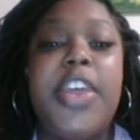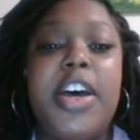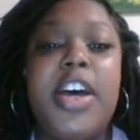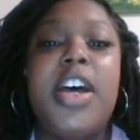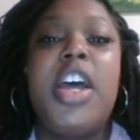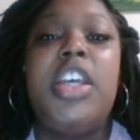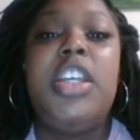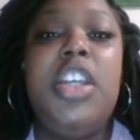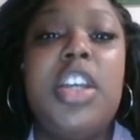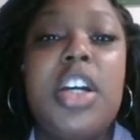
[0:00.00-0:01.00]
the
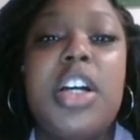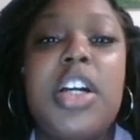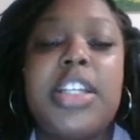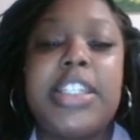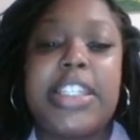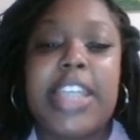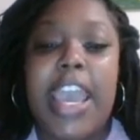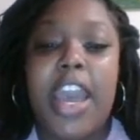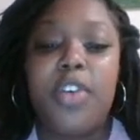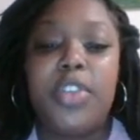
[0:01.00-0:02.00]
y
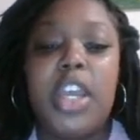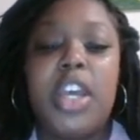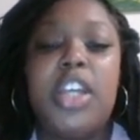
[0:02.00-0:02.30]
sound.